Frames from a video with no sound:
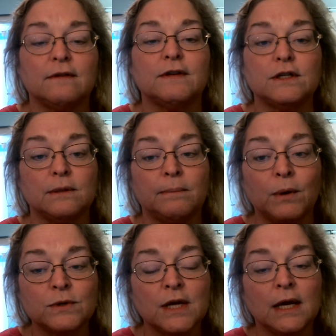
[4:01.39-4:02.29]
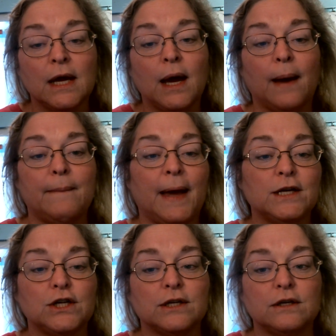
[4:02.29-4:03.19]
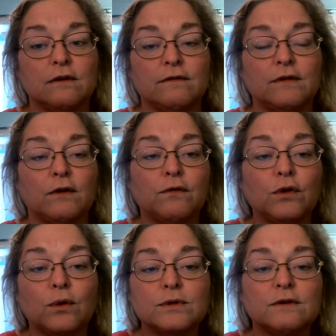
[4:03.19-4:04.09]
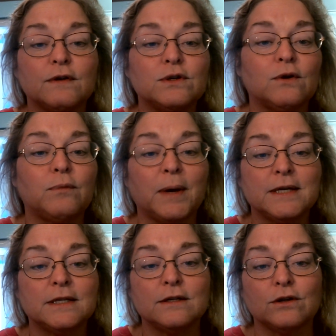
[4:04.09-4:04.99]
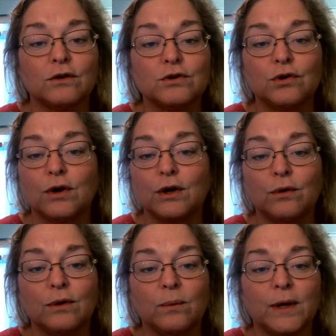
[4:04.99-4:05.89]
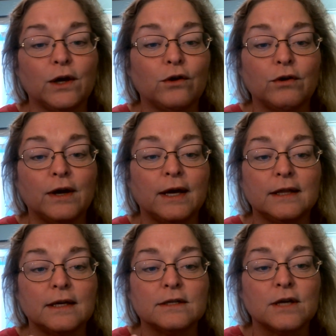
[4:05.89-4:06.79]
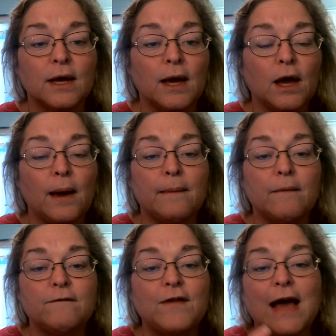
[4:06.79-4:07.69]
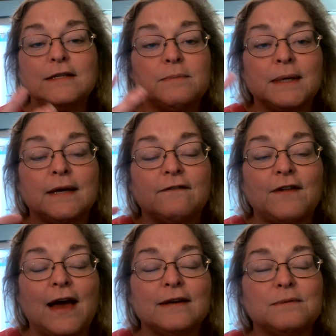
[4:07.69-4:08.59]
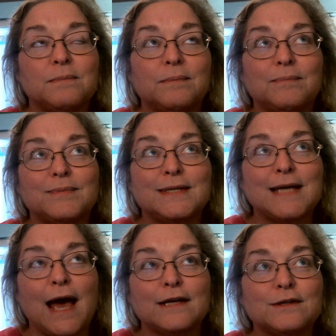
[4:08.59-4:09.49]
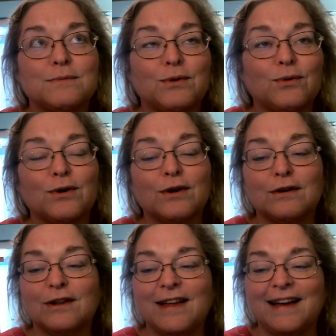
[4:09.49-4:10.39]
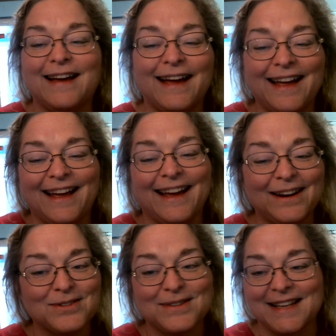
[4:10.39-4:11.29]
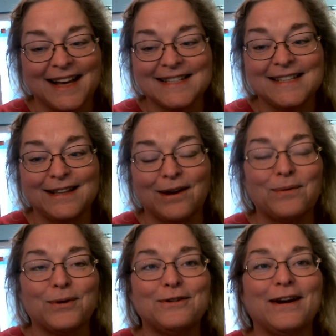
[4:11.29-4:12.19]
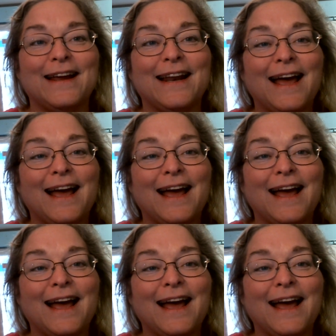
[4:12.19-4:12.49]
It is the most imaginative. For those of us who have Pisces in our chart know that we can create these phantasmagorical, I don't think I said that word right.